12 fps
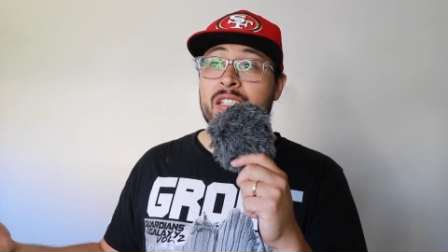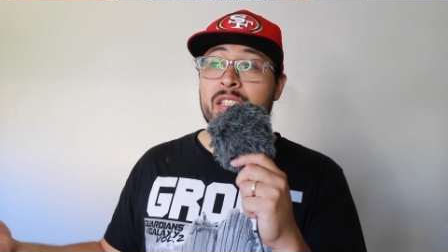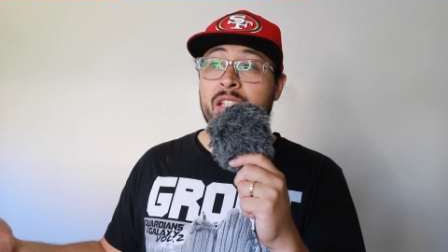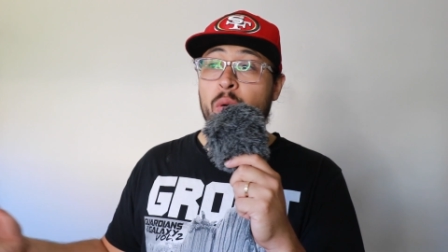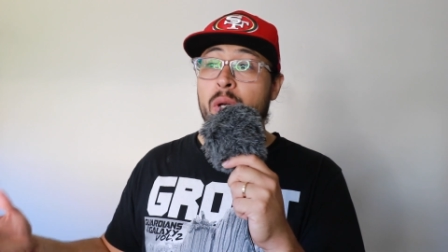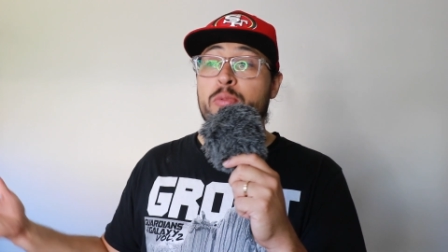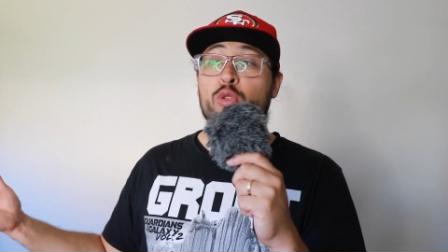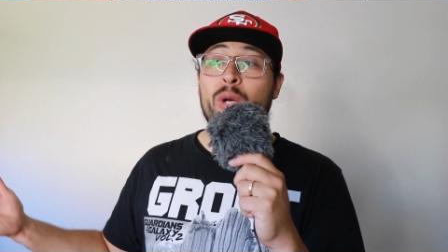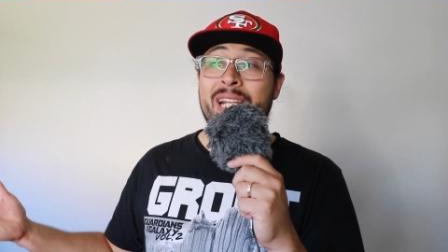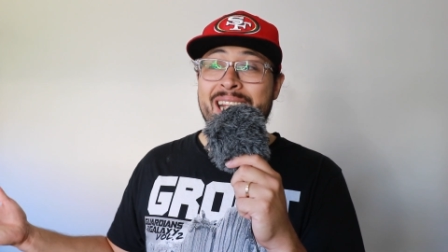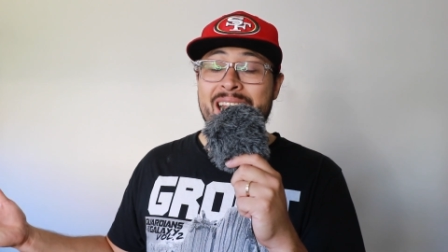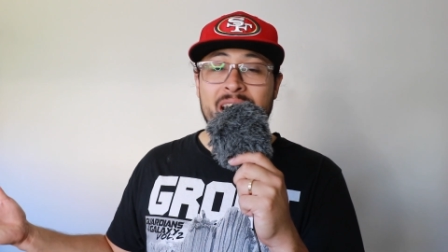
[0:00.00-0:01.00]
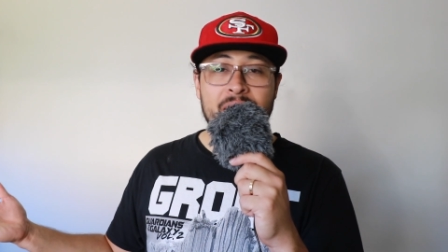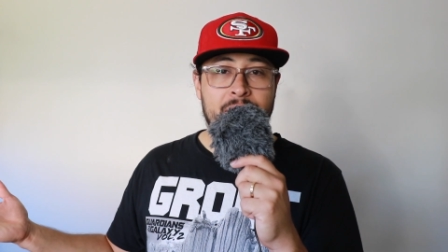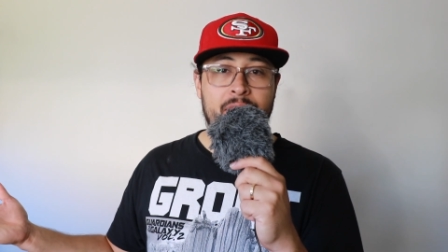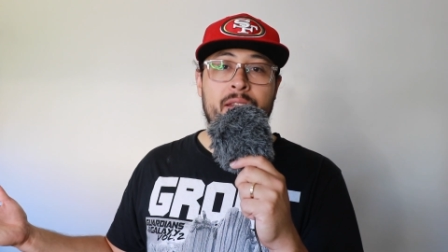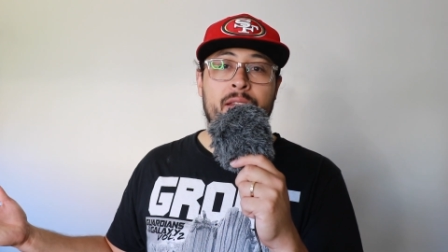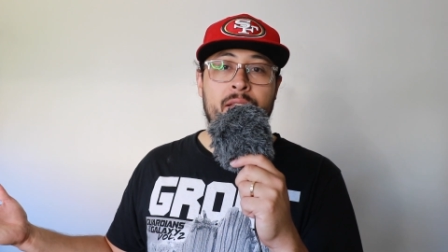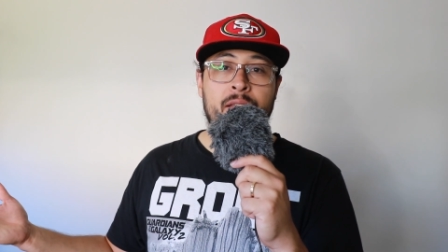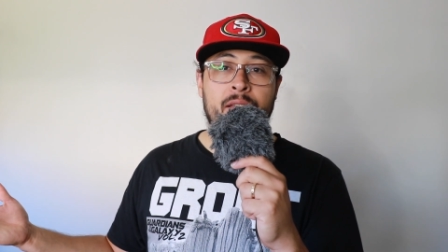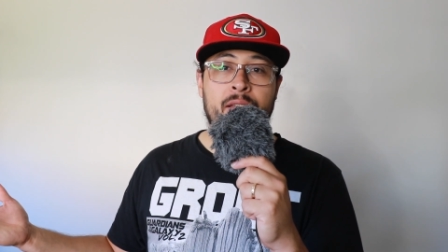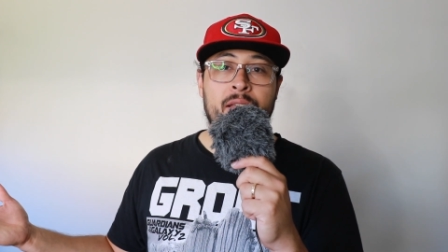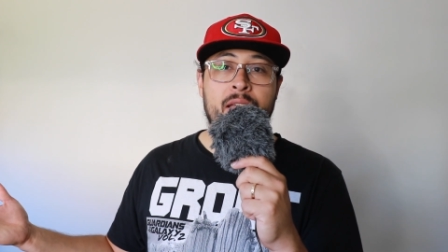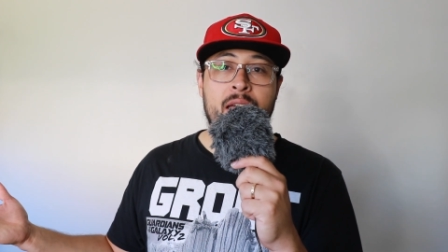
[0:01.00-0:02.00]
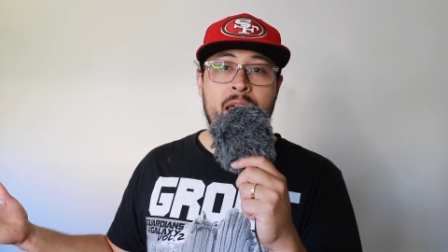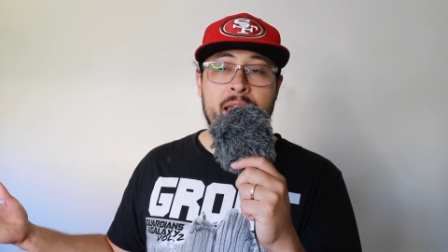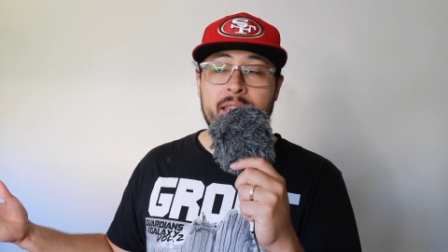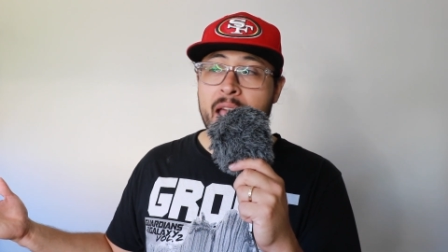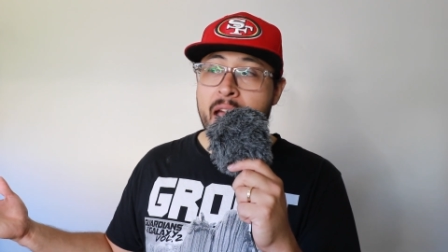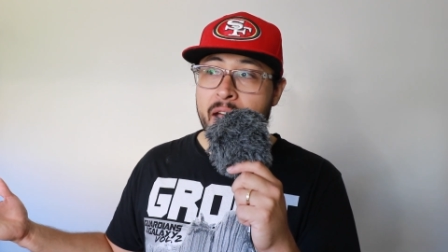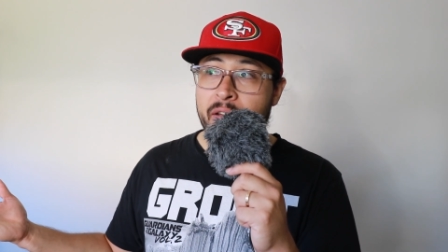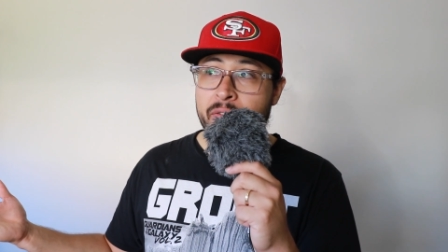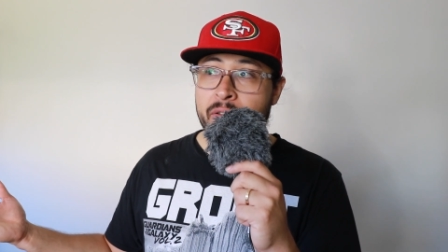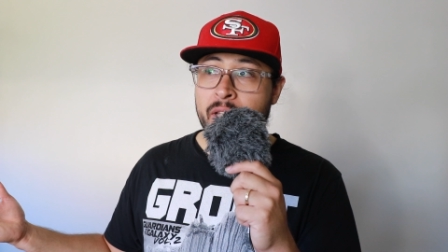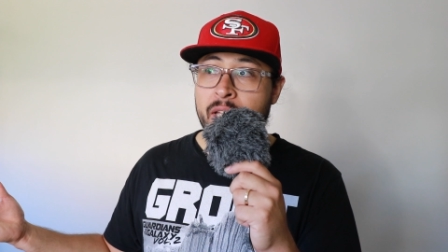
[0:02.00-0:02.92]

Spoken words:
They were up 20 nothing at the half.